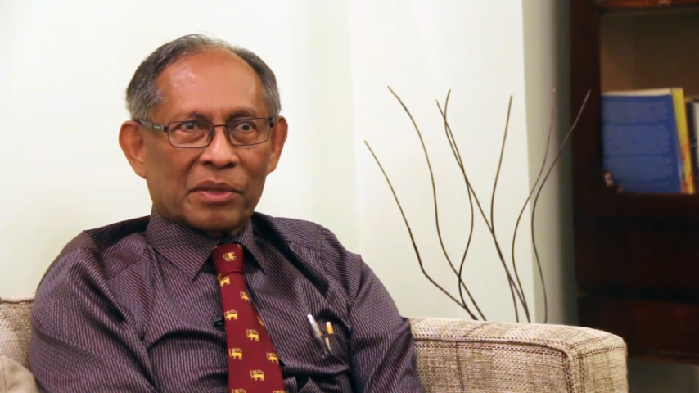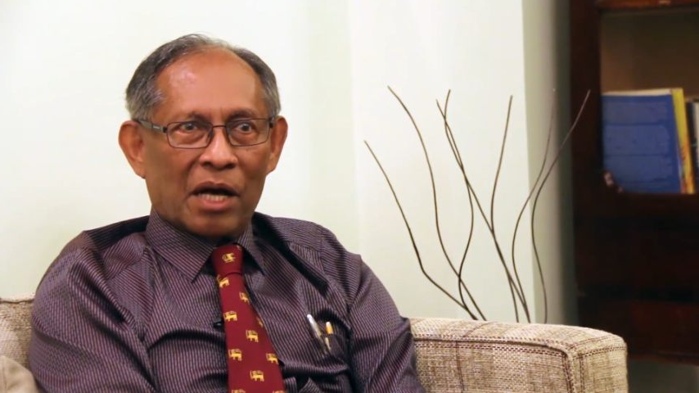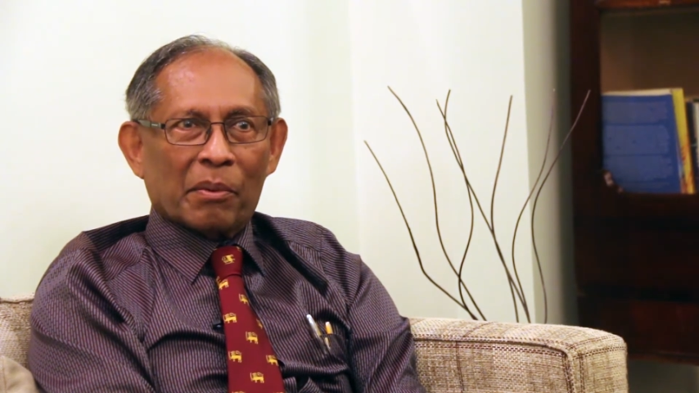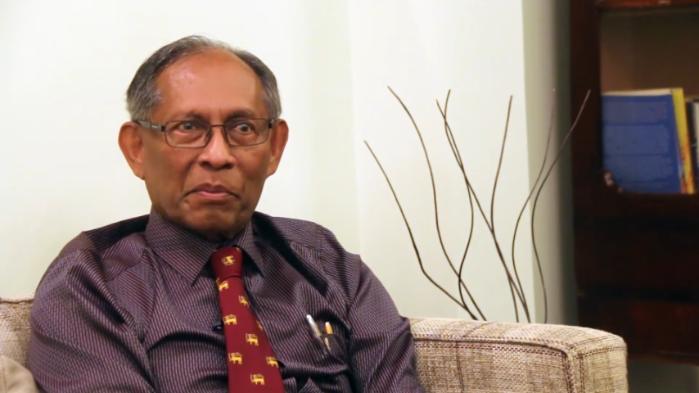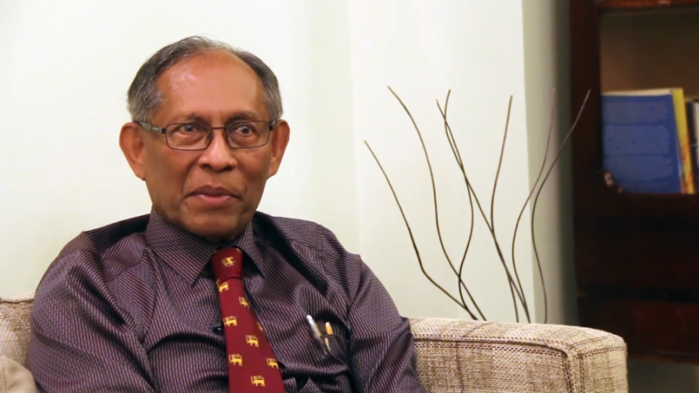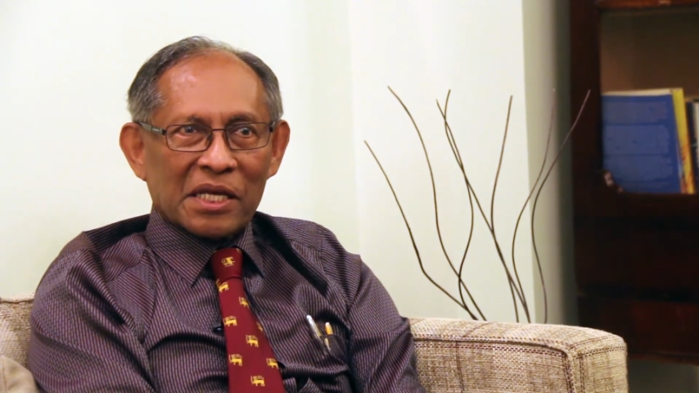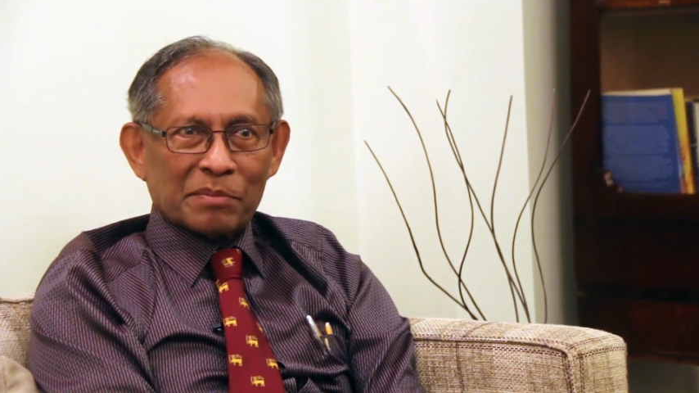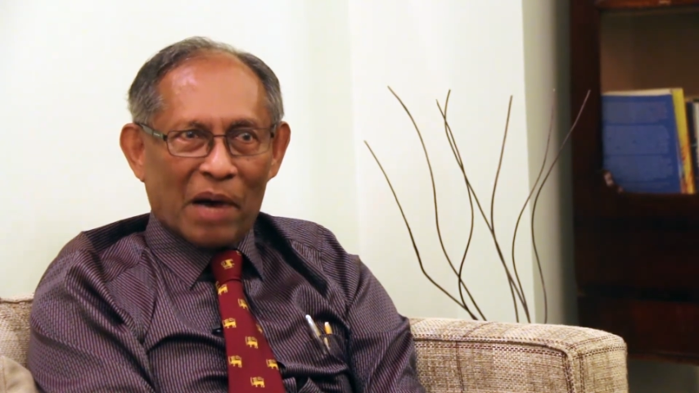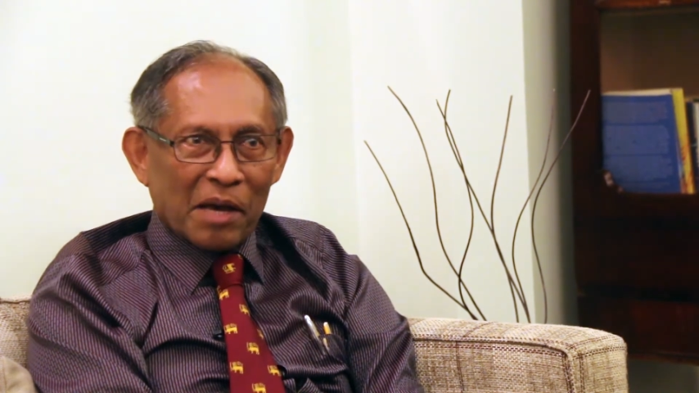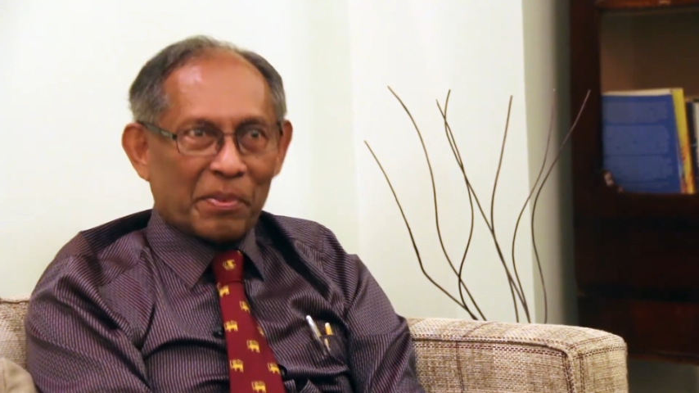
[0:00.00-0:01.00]

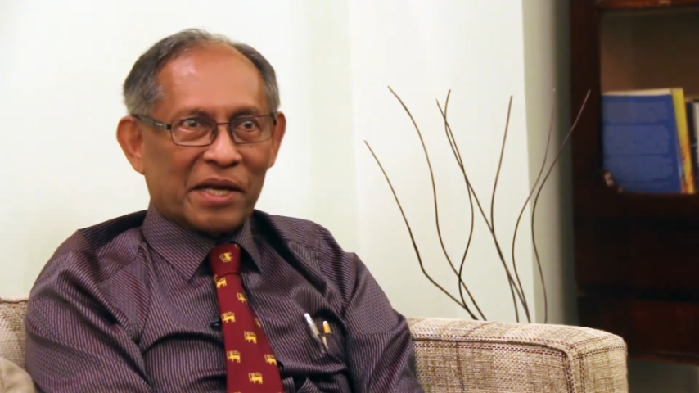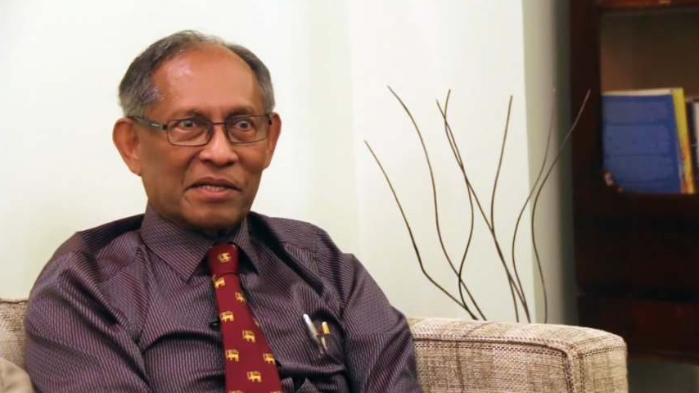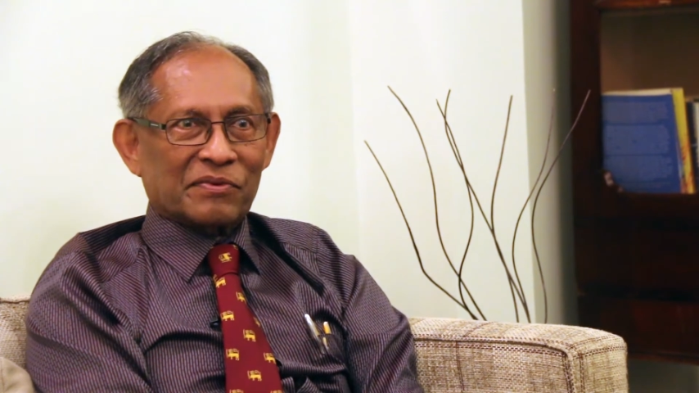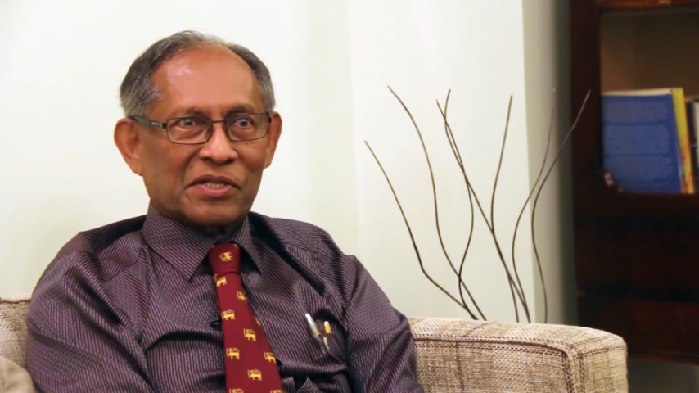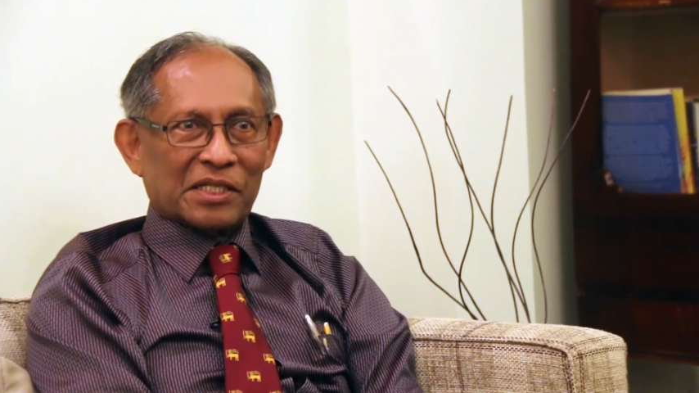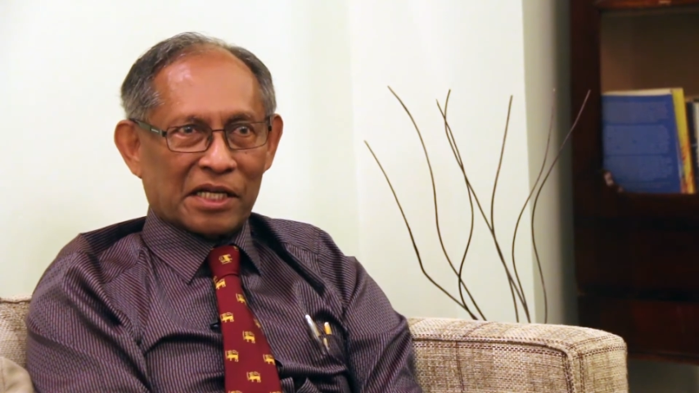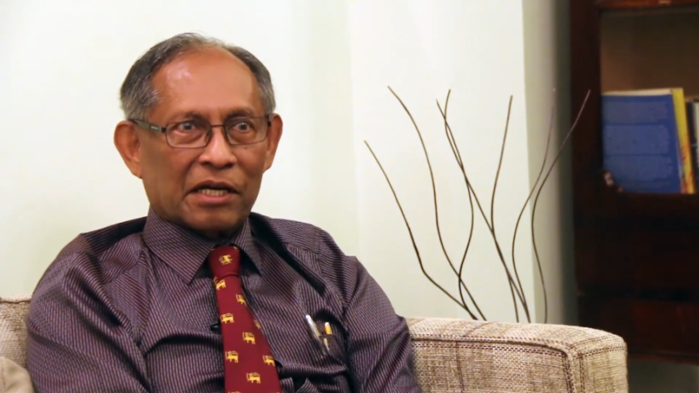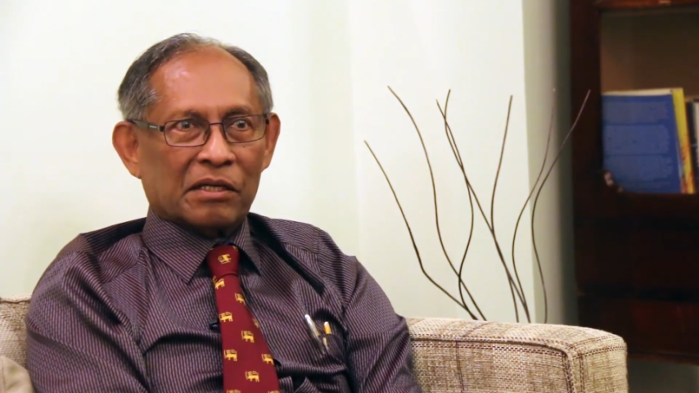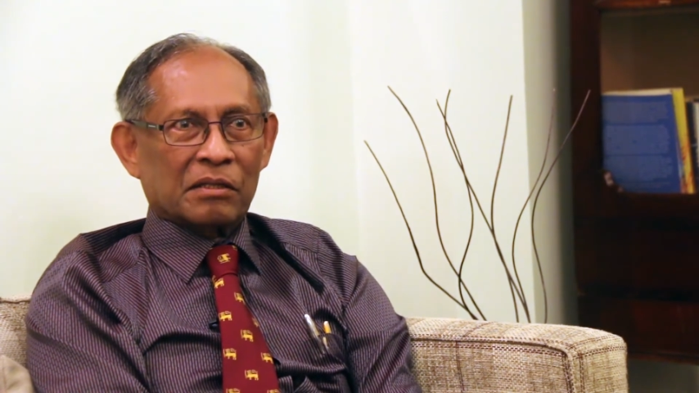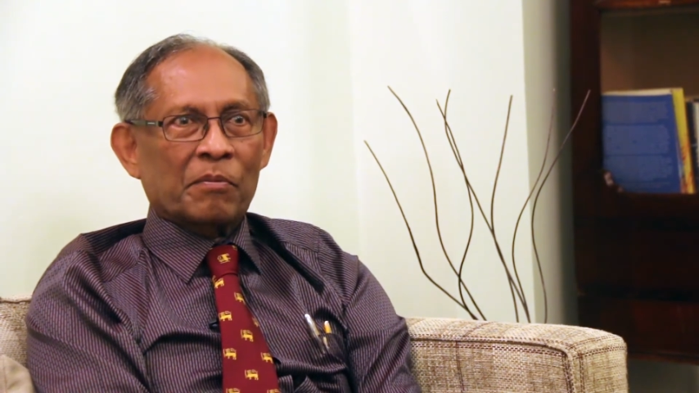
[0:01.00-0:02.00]
Carbon-Based Bipeds was the
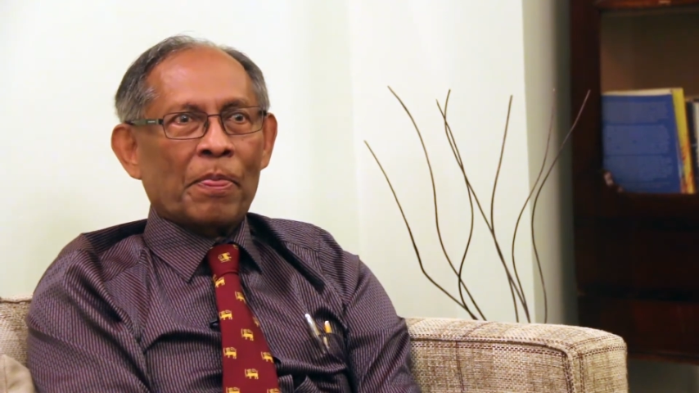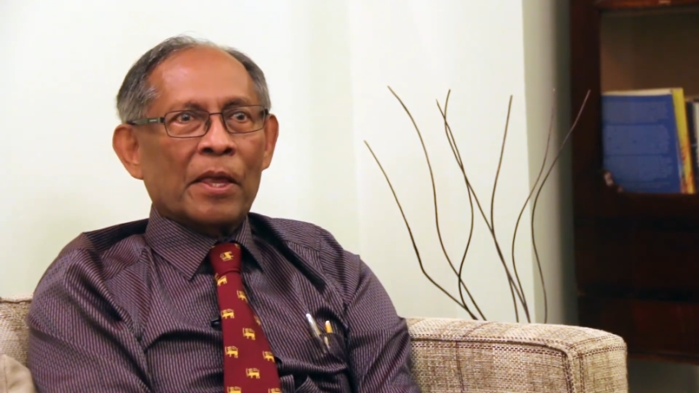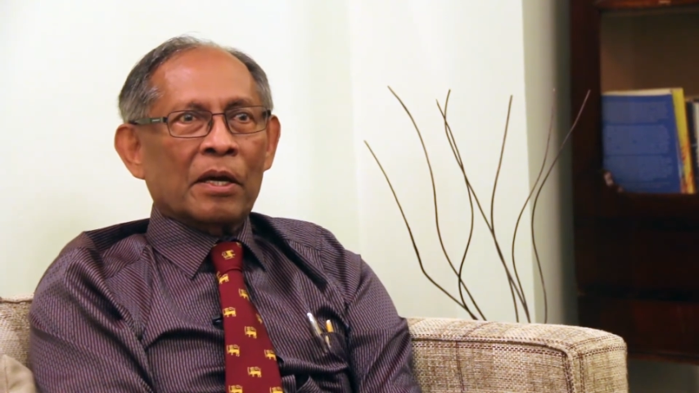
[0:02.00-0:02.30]
title,